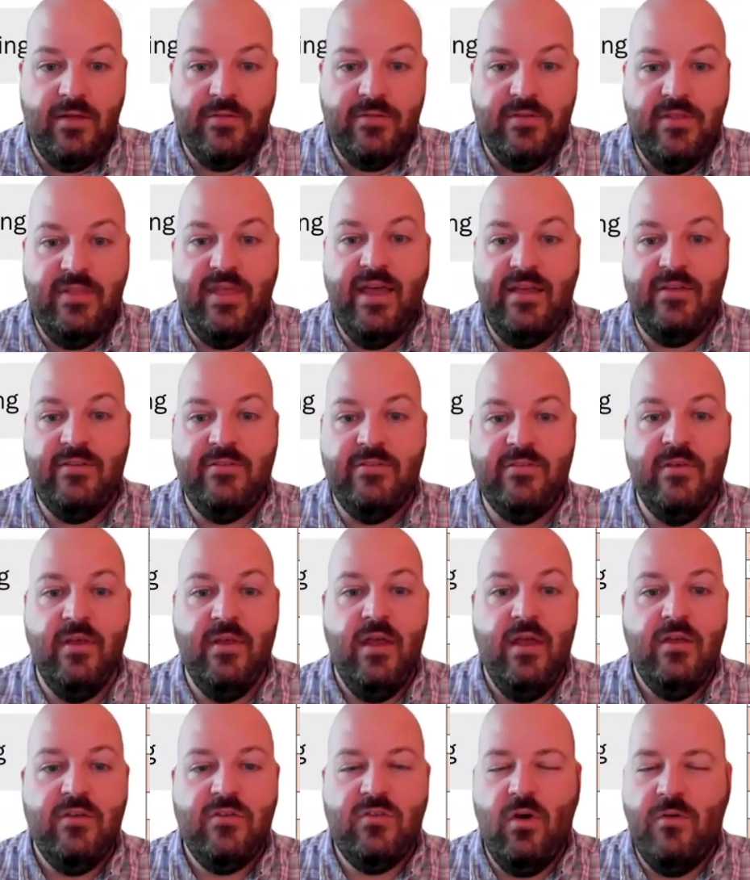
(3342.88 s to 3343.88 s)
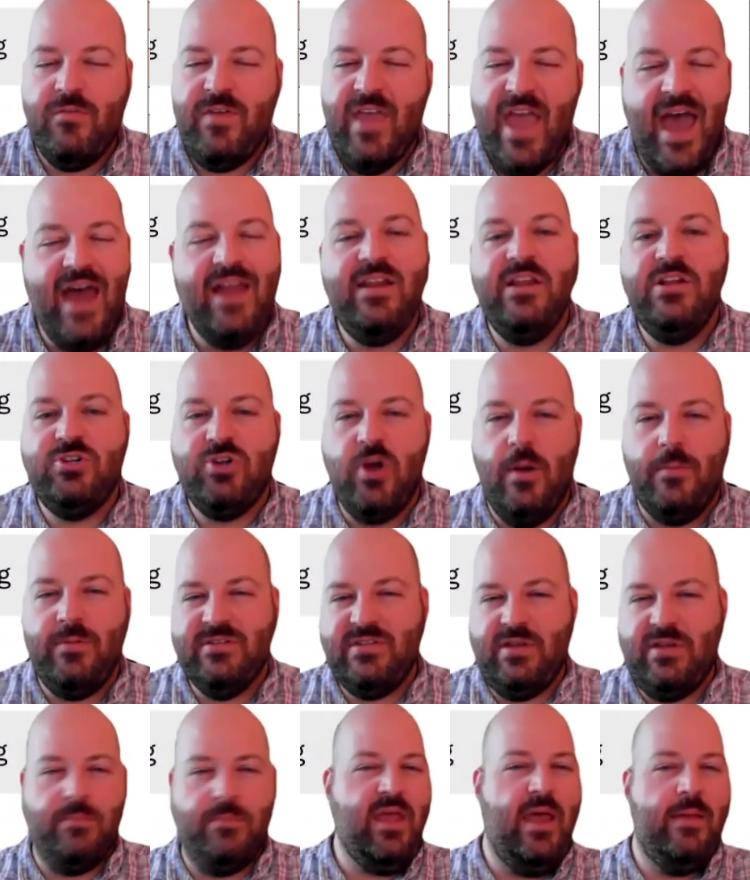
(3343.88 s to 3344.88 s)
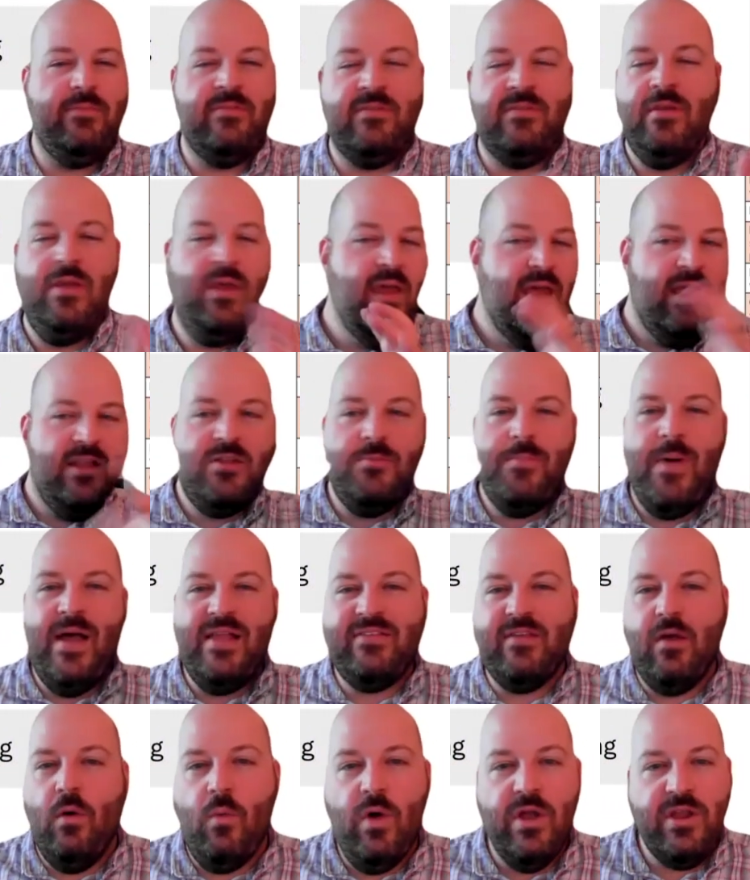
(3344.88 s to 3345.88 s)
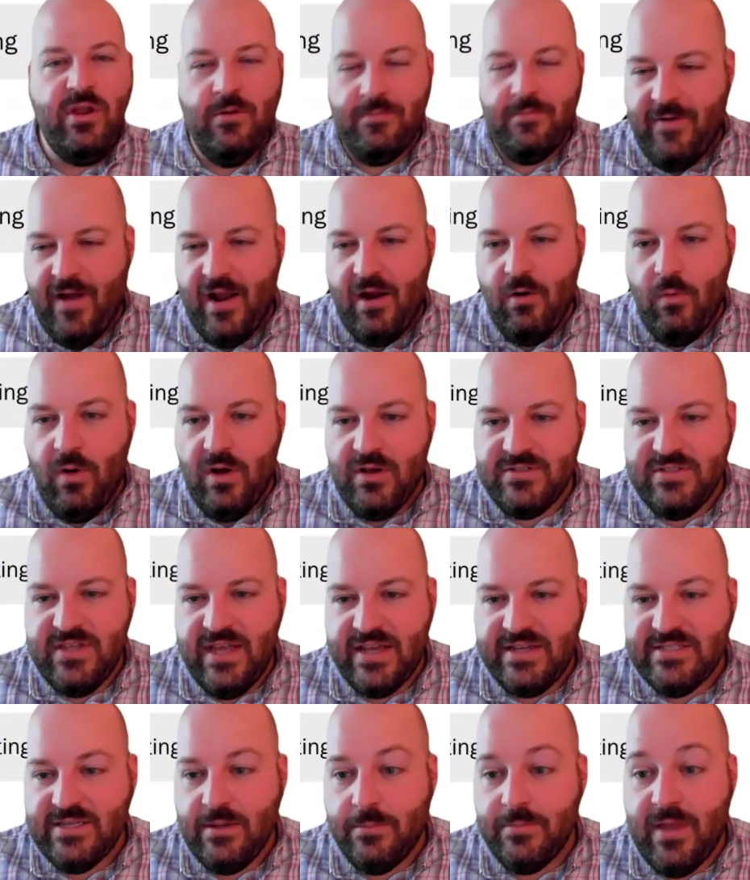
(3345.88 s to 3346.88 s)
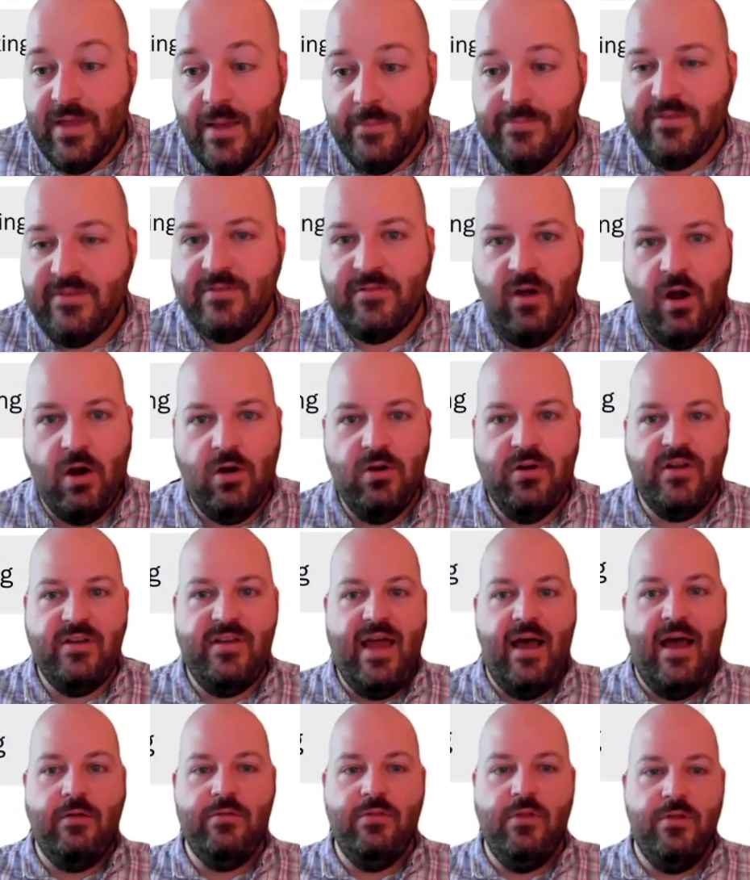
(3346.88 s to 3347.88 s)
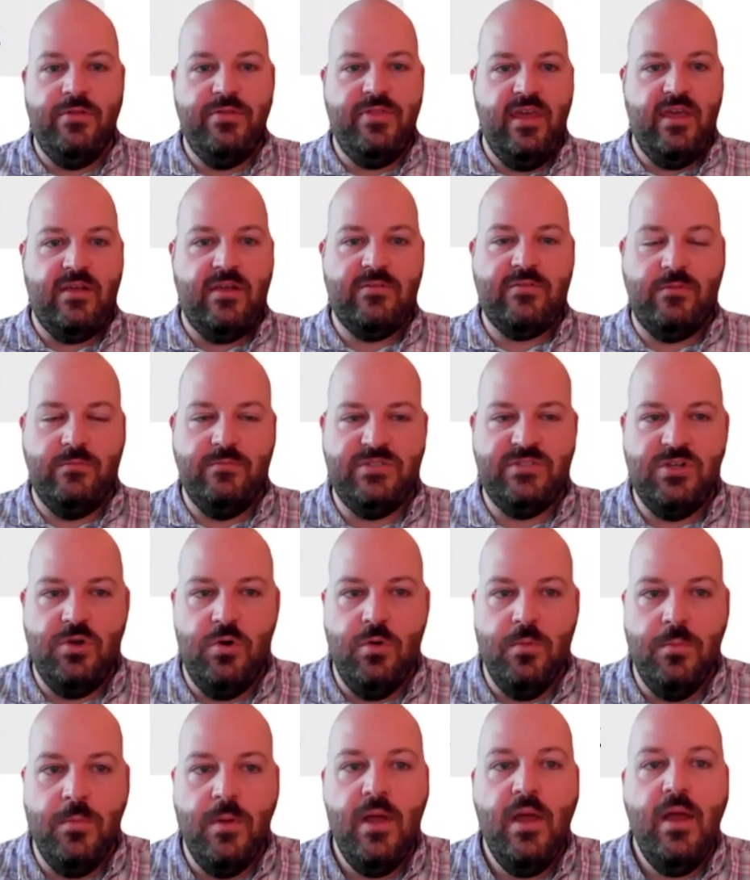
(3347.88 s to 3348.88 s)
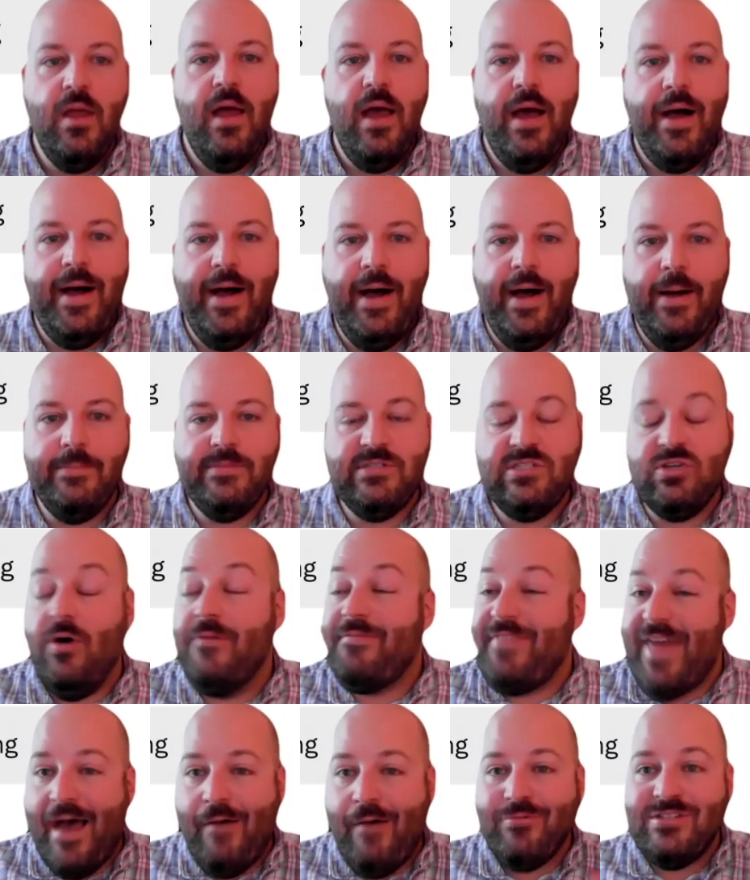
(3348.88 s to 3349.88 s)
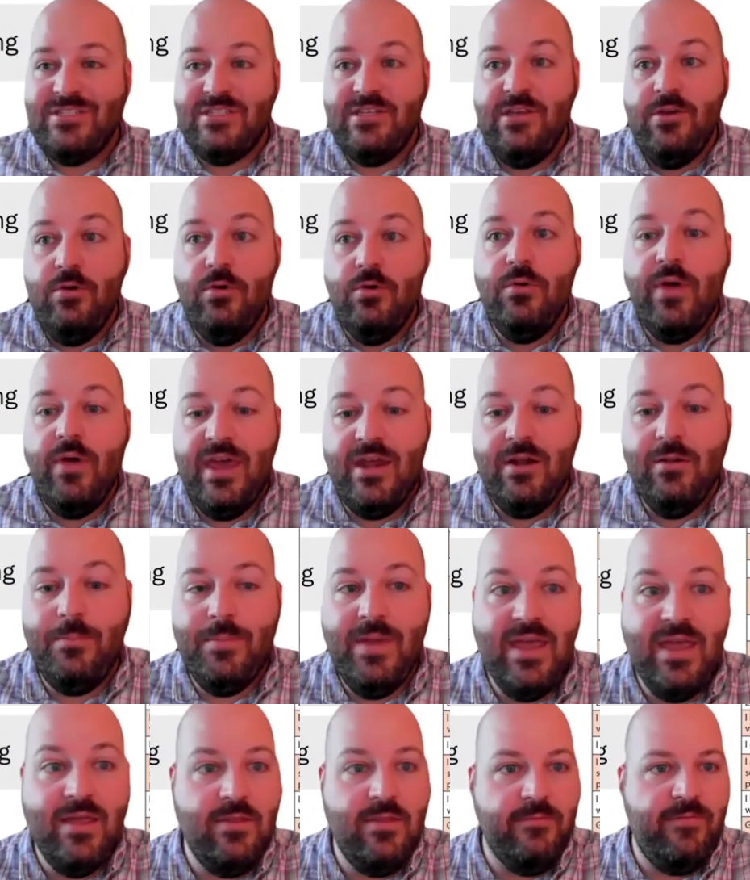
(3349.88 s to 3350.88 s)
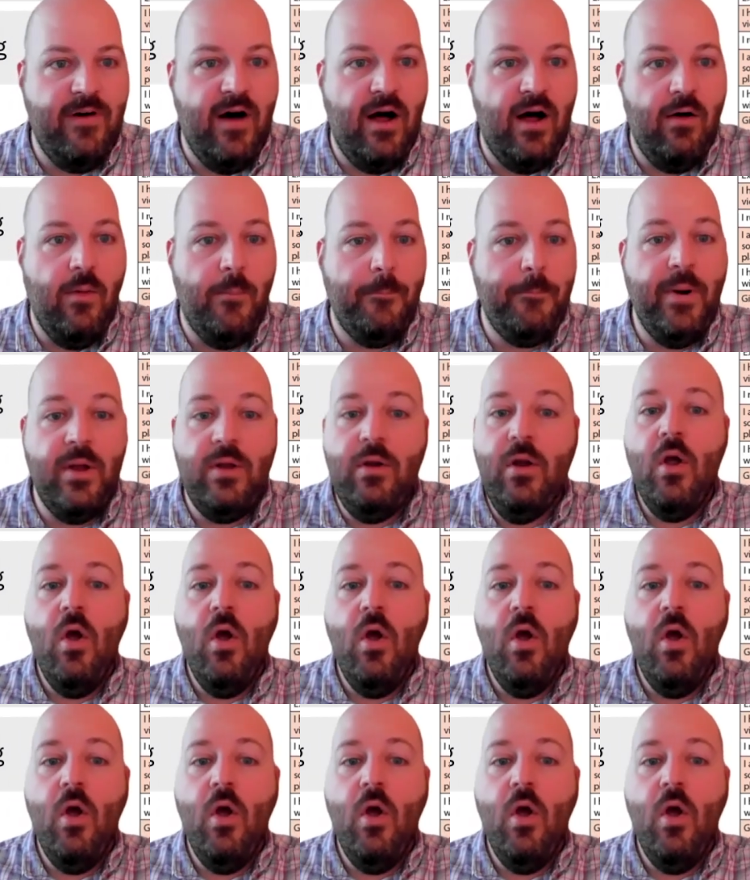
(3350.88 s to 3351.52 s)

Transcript: this. So if you had any trouble, sometimes depends on what your firewall is like. Sometimes it's hard to download things from Zoom. So if that was you, it'll be in the follow-up. But